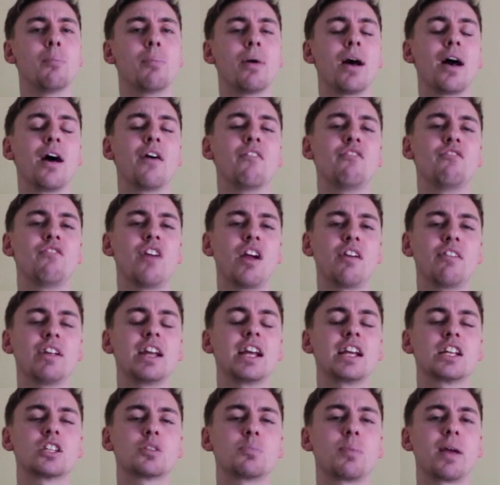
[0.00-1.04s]
But a very
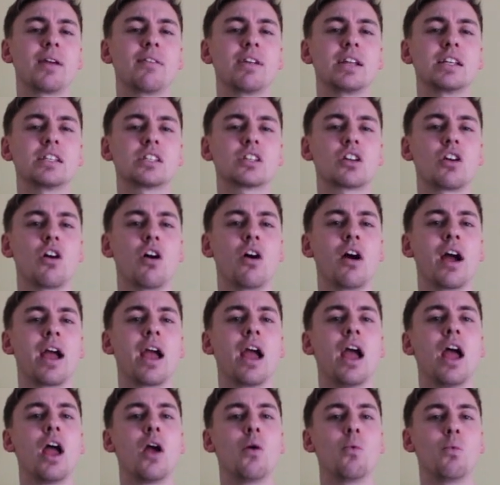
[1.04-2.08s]
experienced guy
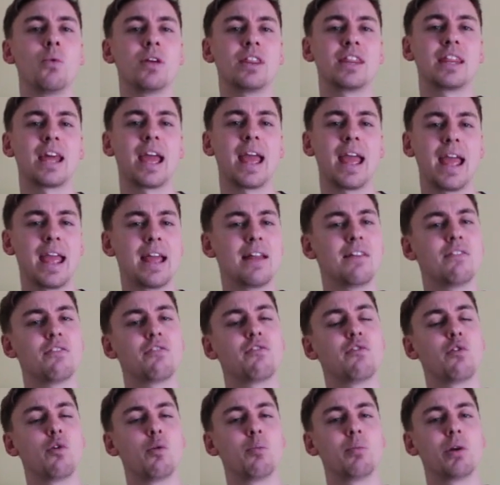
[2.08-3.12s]
within
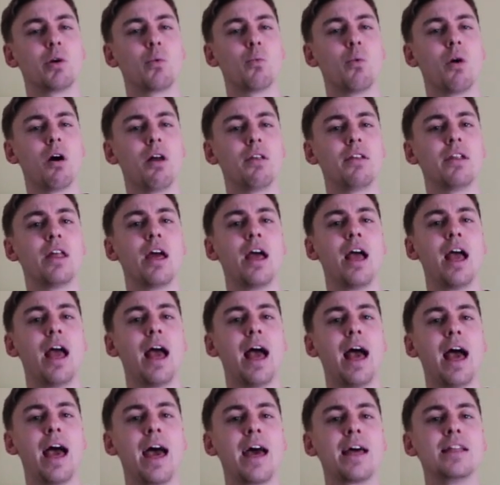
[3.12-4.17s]
Formula One,
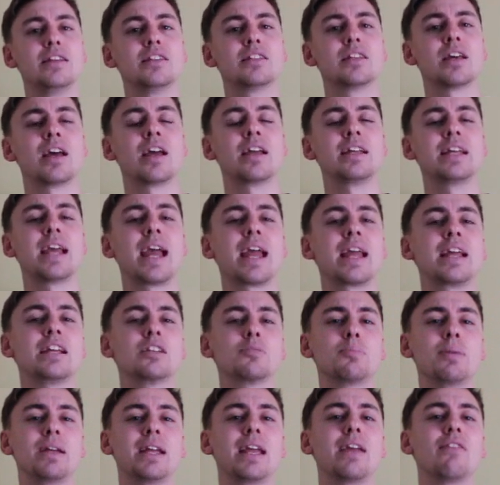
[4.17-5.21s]
and he's
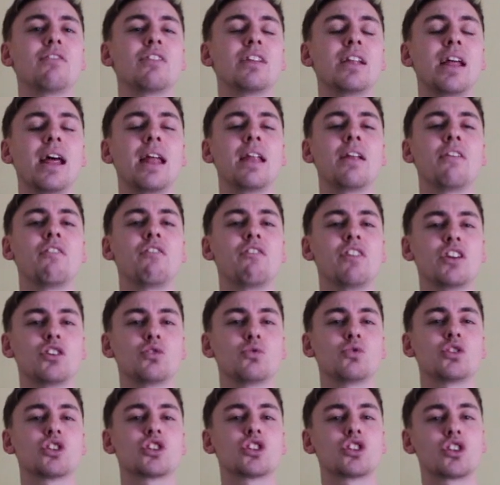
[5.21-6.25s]
been given an
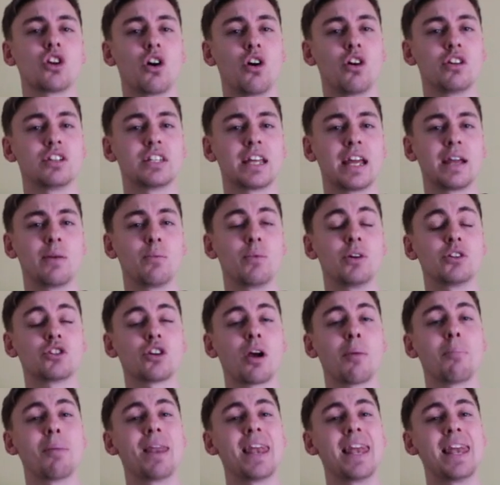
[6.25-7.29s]
official start date, which
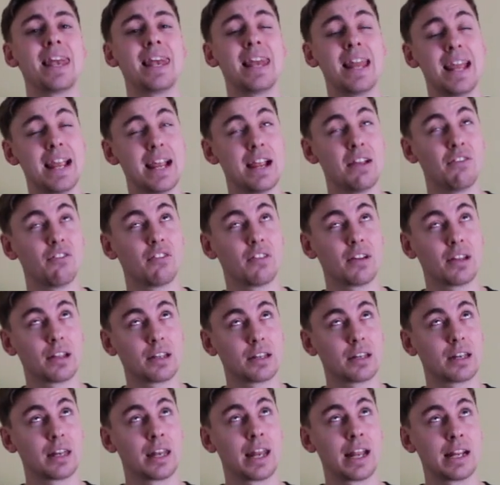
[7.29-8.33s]
I believe
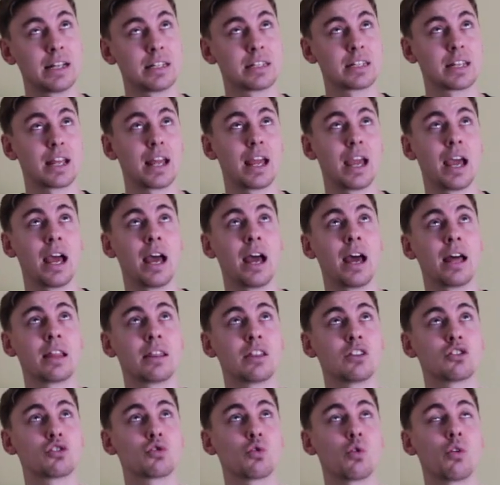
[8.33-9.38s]

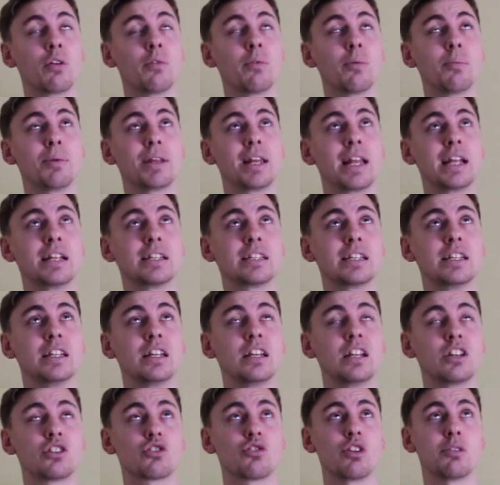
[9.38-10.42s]
the story will be linked in the
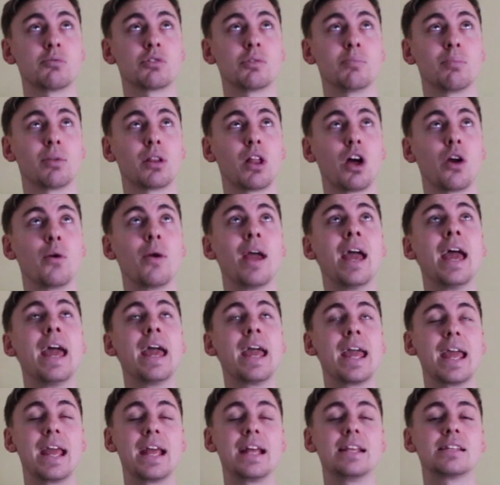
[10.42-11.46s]
description below,
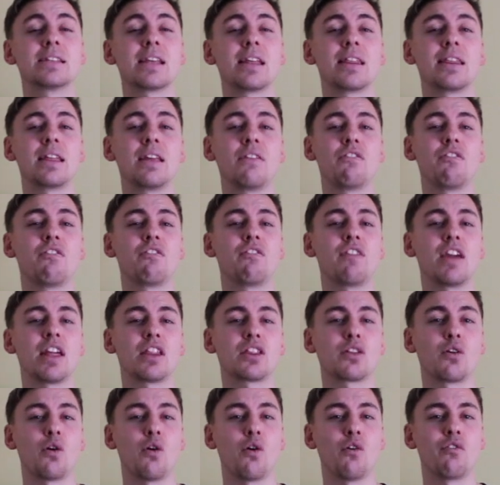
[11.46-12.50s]
is the
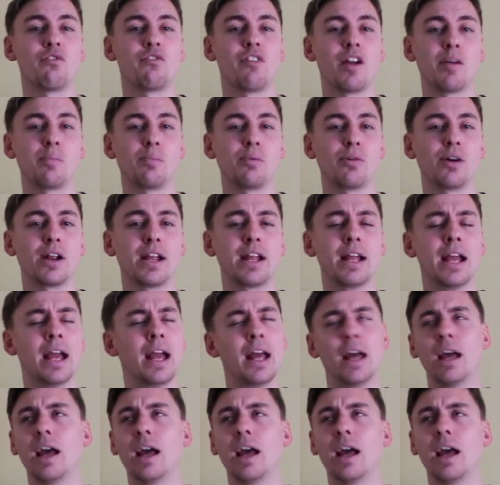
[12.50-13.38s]
5th of February.